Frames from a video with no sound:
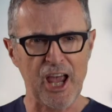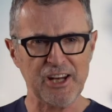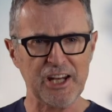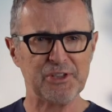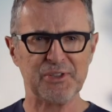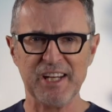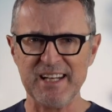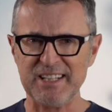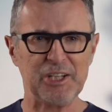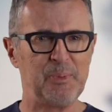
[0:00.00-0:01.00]
An interesting
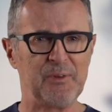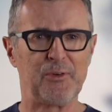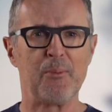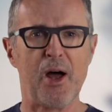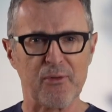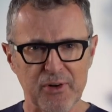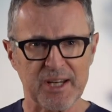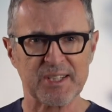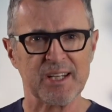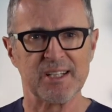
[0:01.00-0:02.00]
tidbit from our
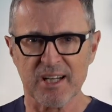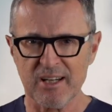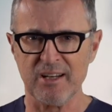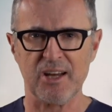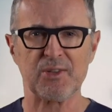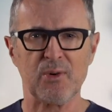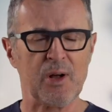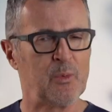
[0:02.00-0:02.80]
recent Nysora